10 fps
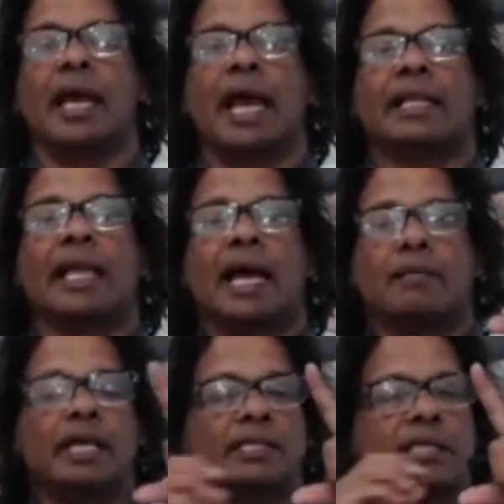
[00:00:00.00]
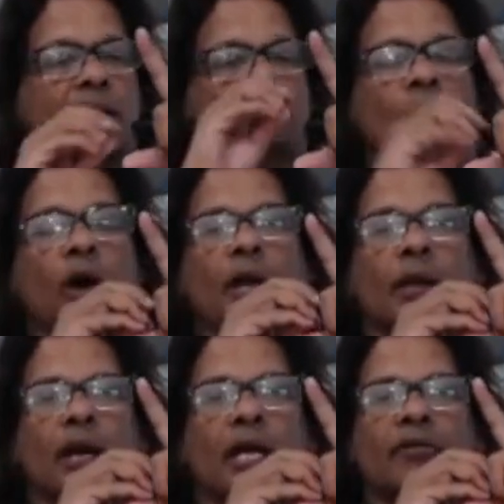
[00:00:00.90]
And that means that a small
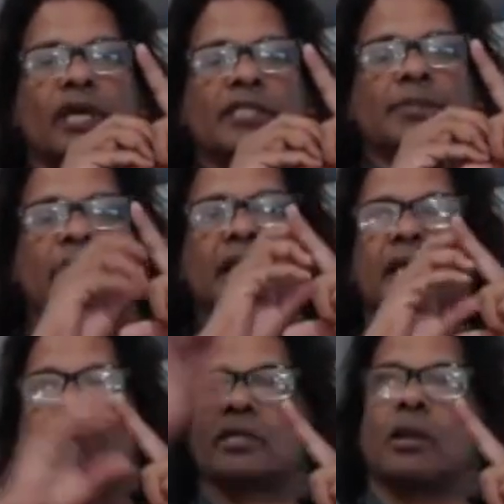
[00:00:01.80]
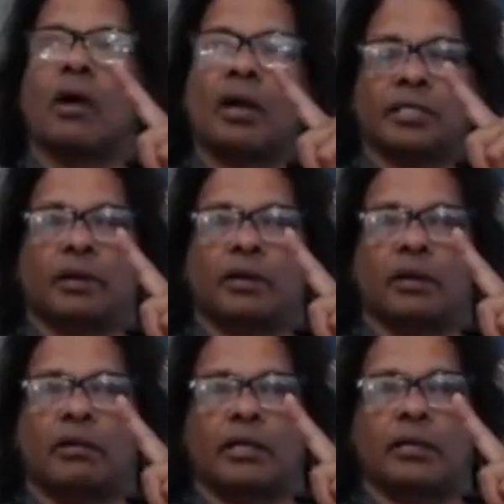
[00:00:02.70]
amount of investment gives large amount of
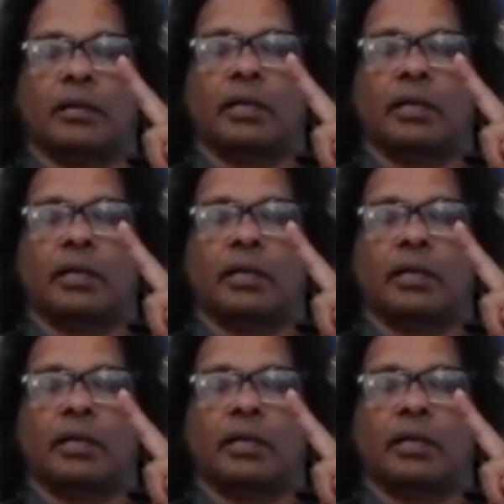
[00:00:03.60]
return.